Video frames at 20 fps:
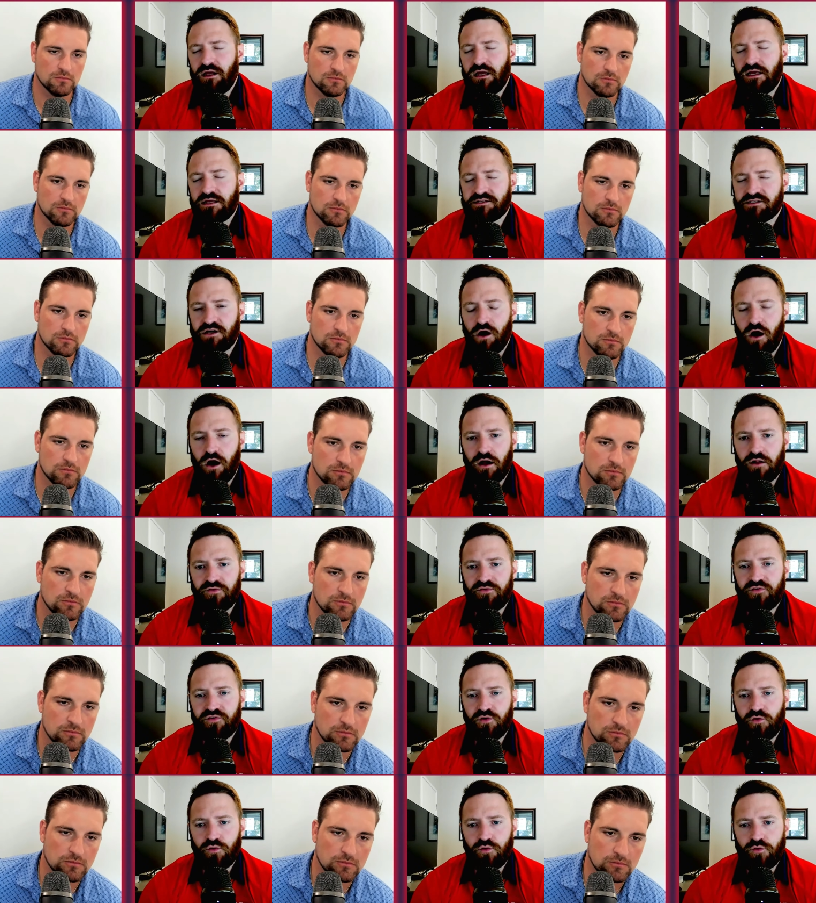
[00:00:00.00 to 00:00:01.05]
Speaker 1: he's gone
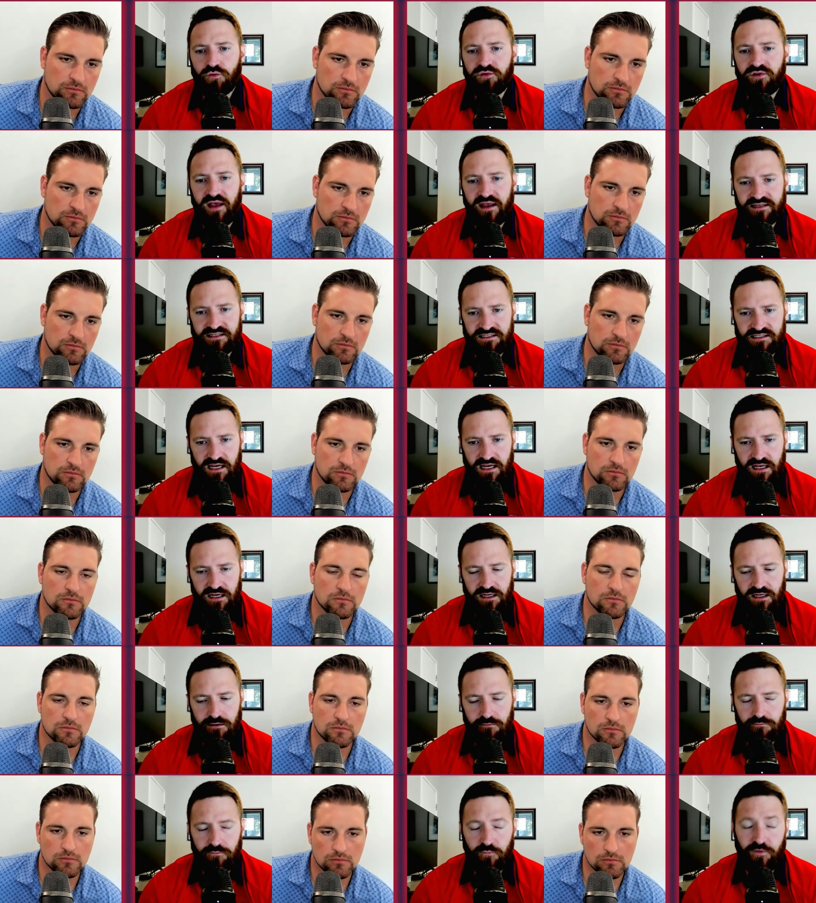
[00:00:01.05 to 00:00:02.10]
to Texas
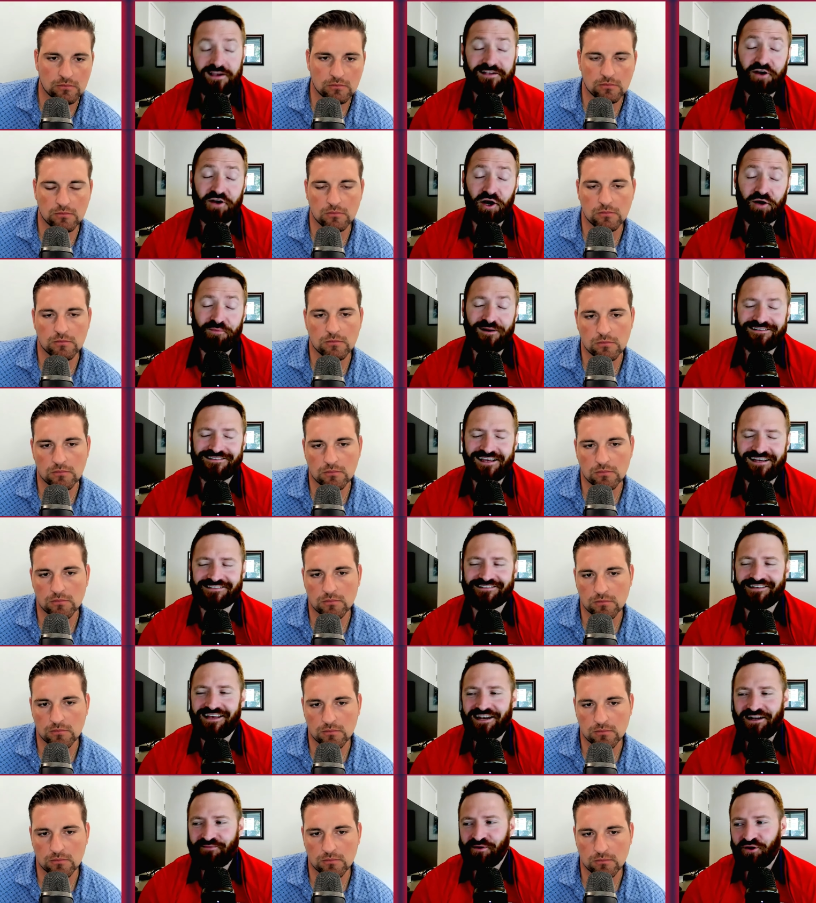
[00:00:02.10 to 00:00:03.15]
A&M. We can talk about Texas
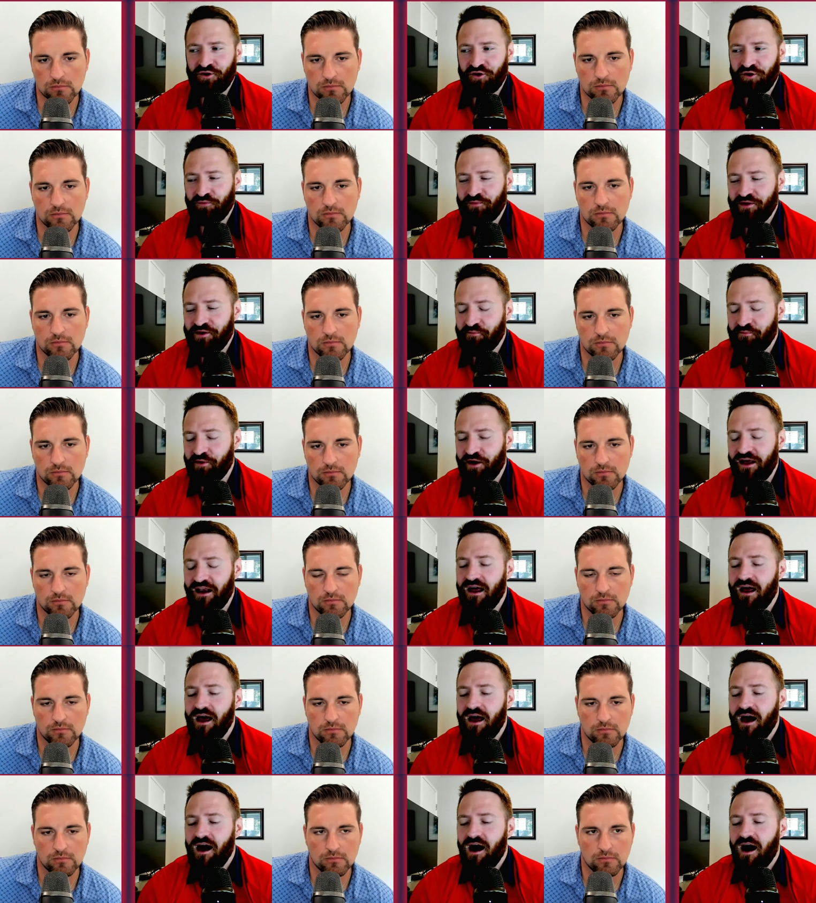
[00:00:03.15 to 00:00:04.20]
A&M a little bit, but
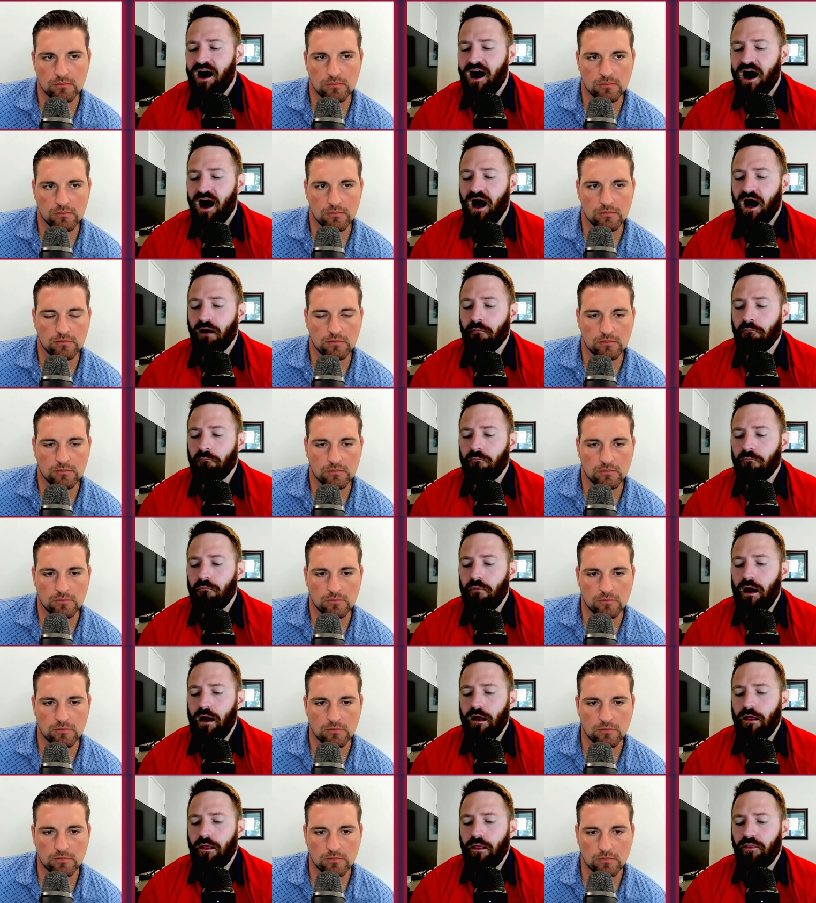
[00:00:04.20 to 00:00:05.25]
um,
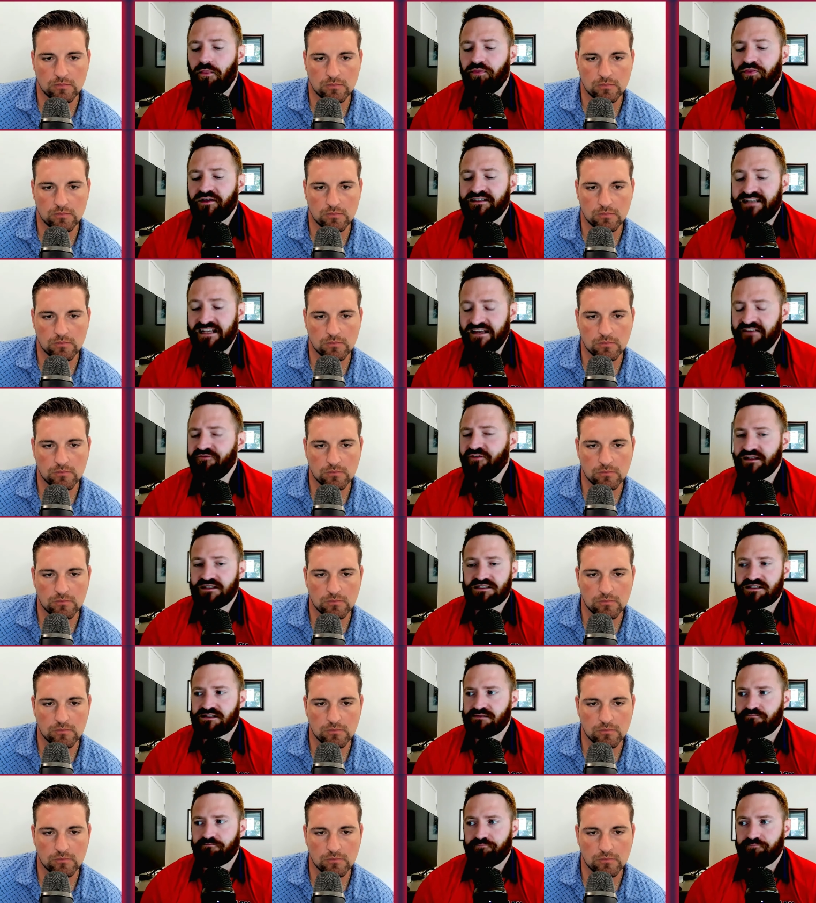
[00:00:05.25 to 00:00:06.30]
the
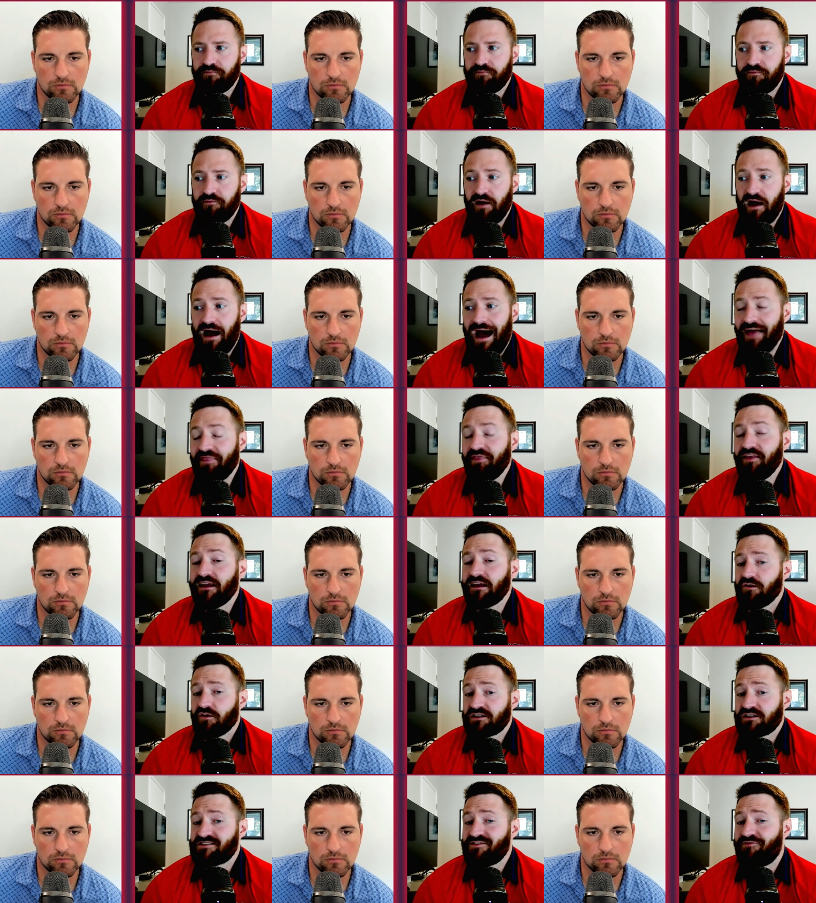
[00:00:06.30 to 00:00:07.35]
defense, I think
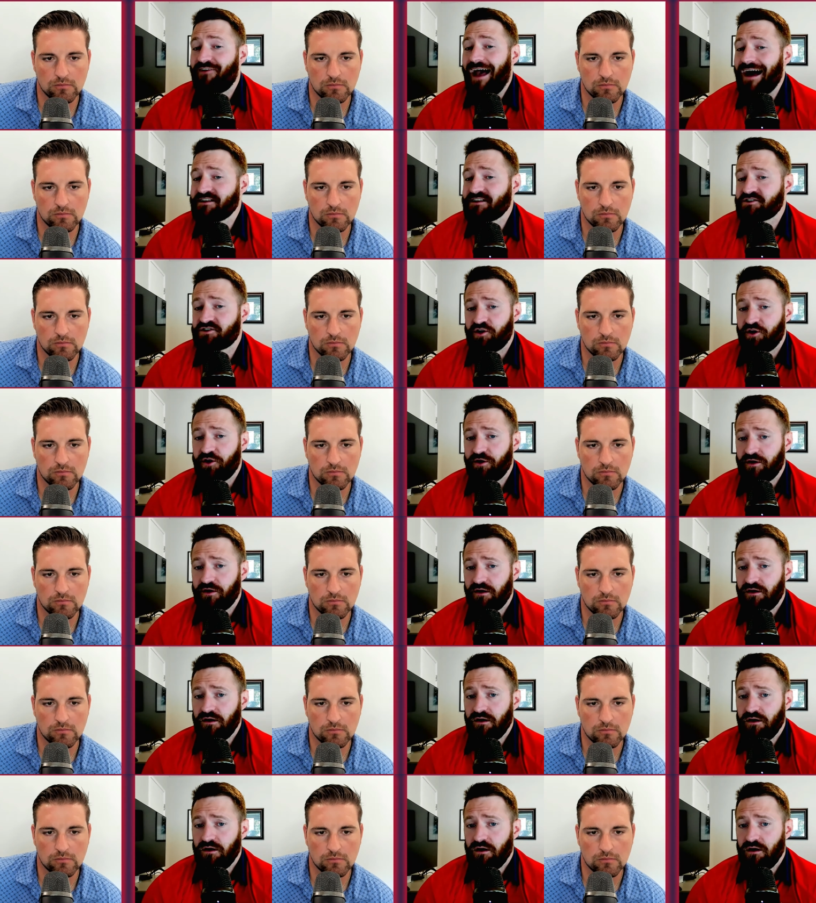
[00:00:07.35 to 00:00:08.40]
it looks faster
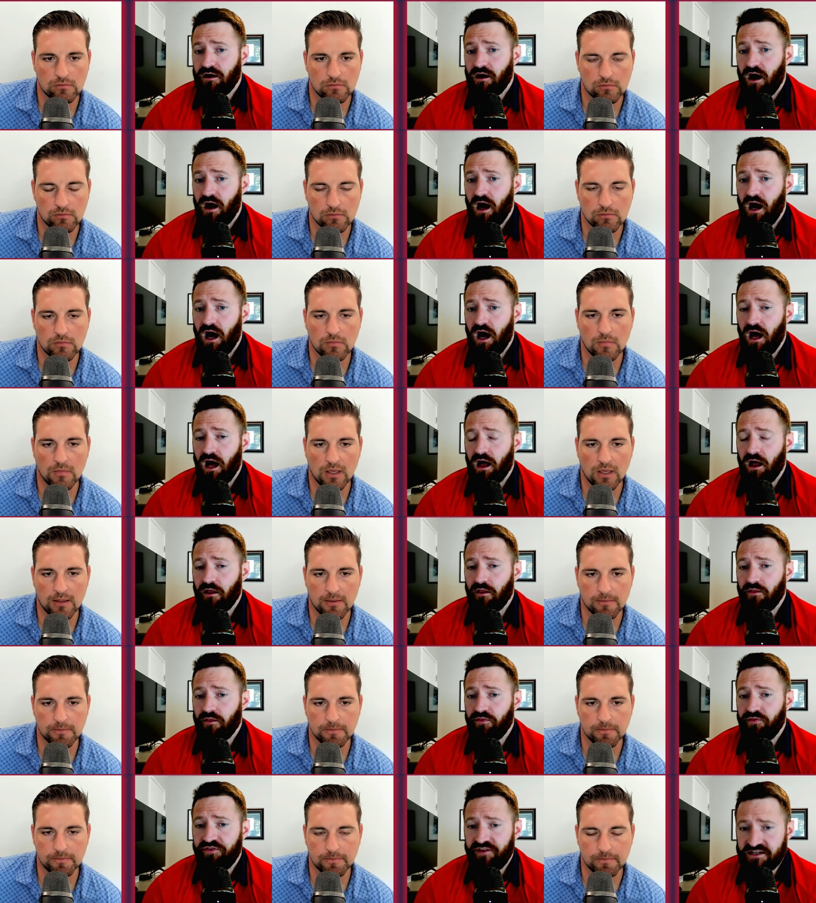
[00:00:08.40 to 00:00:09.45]

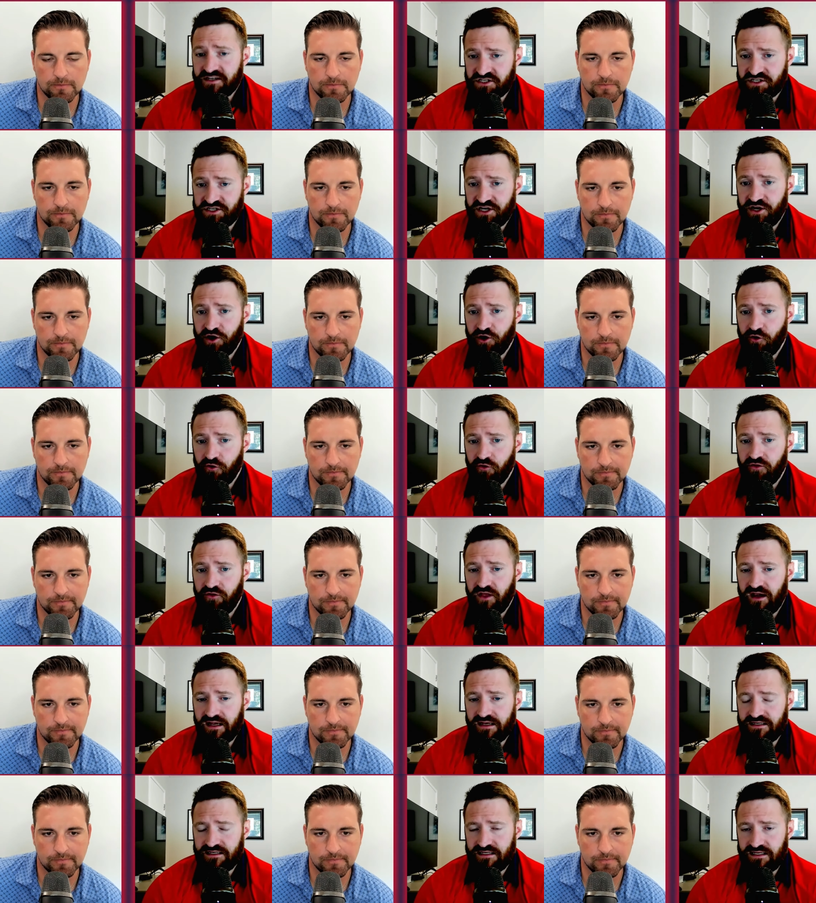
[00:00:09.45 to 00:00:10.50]
uh, this year
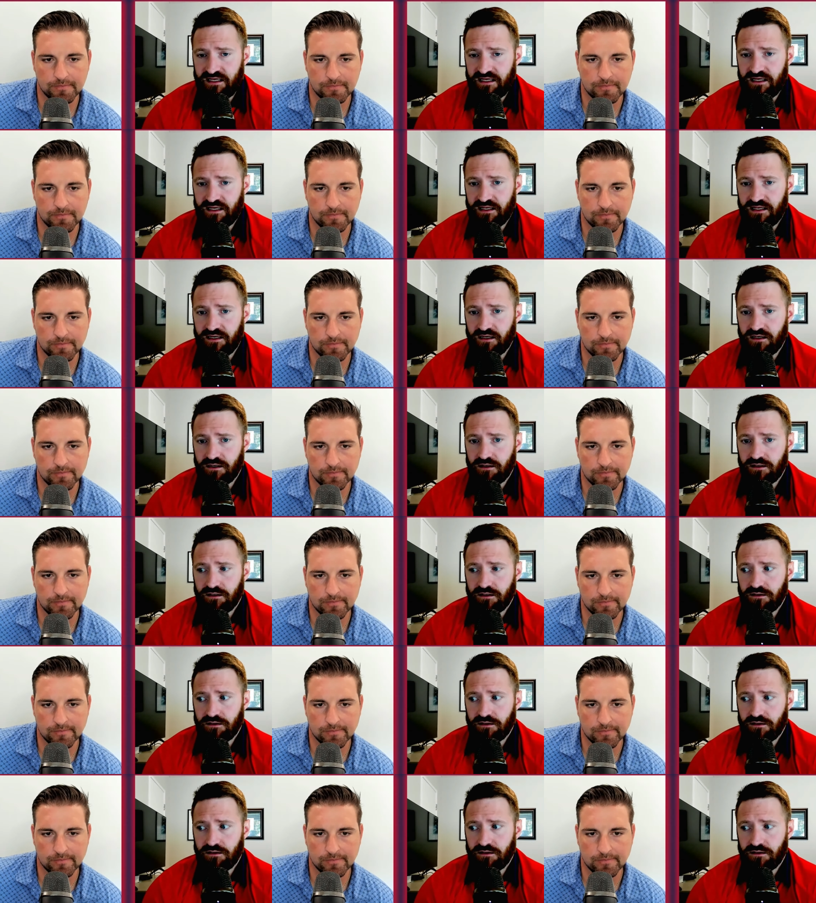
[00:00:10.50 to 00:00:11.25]
than it did